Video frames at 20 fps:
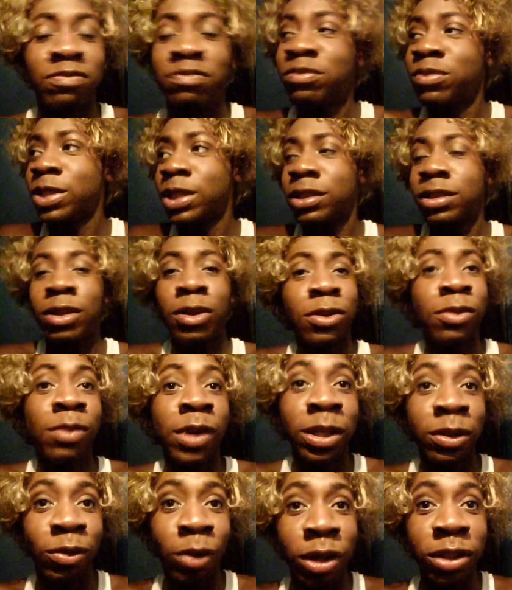don't nobody
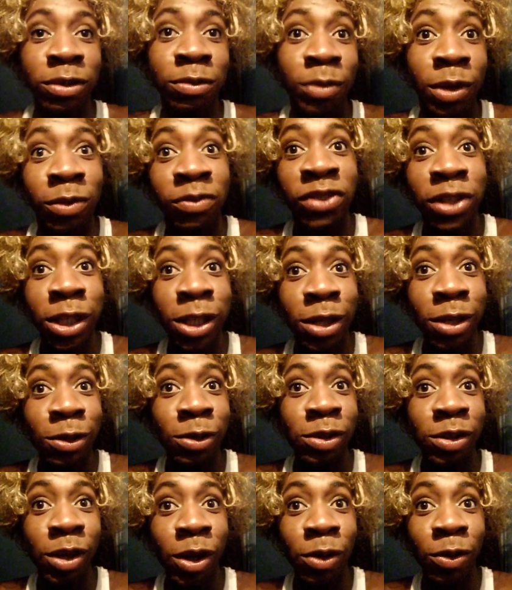watch my
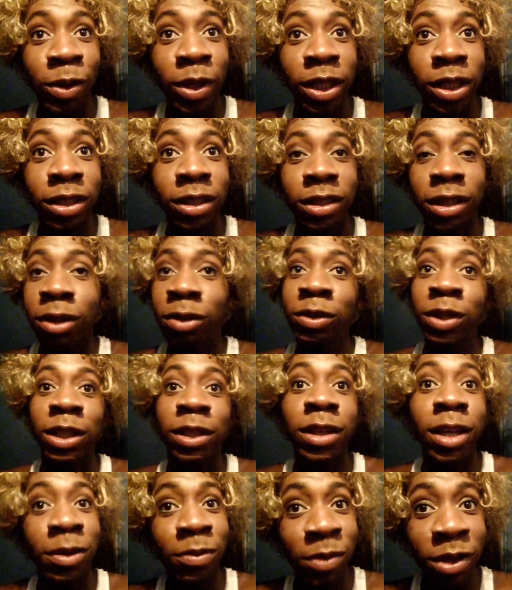videos, no ways. I don't get
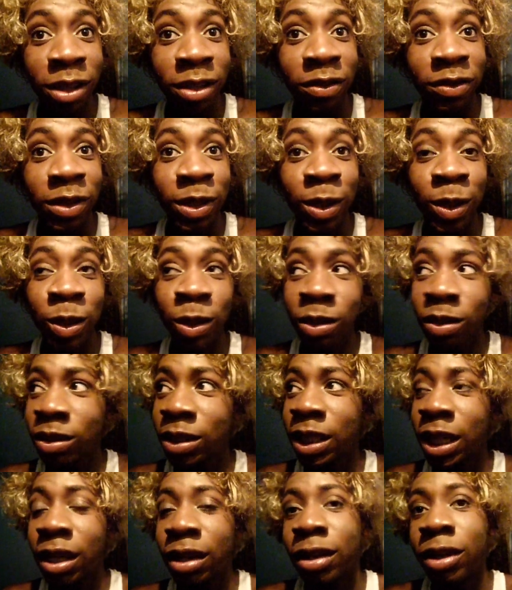that many views,
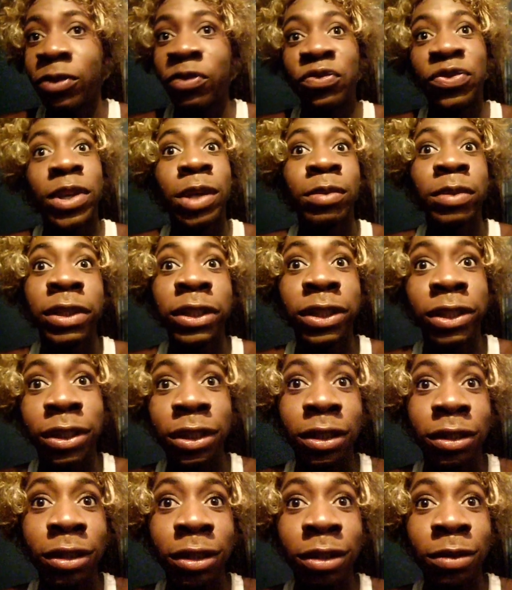that many
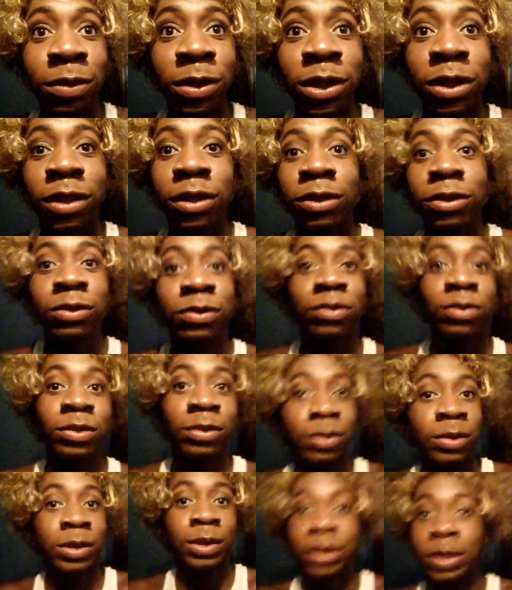subs, so
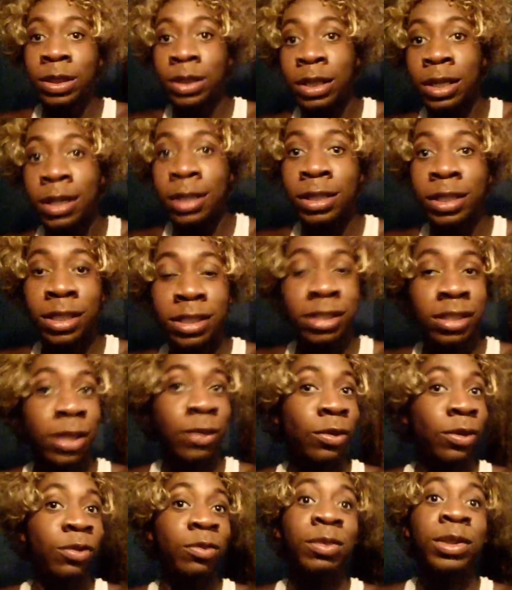I guess y'all
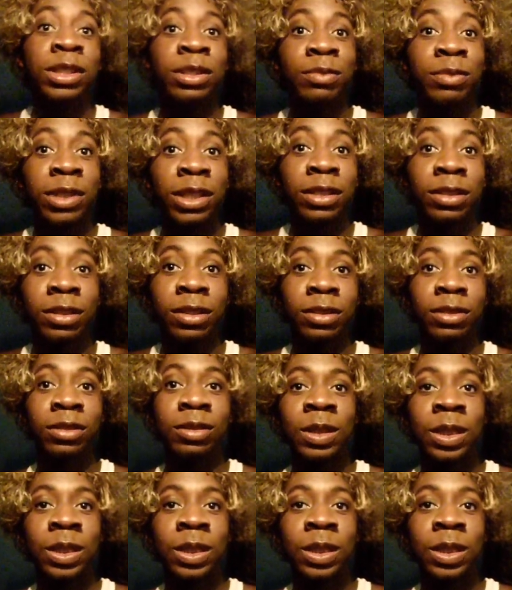won't miss me at all.